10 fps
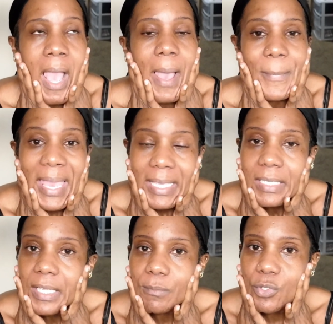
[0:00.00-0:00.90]
I might
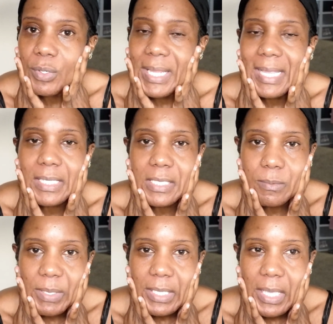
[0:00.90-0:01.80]
end up doing that this
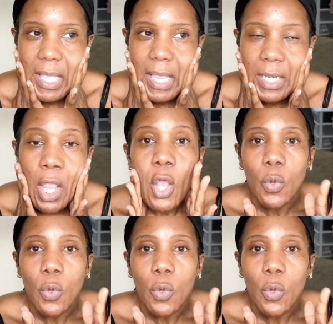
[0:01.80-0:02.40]
weekend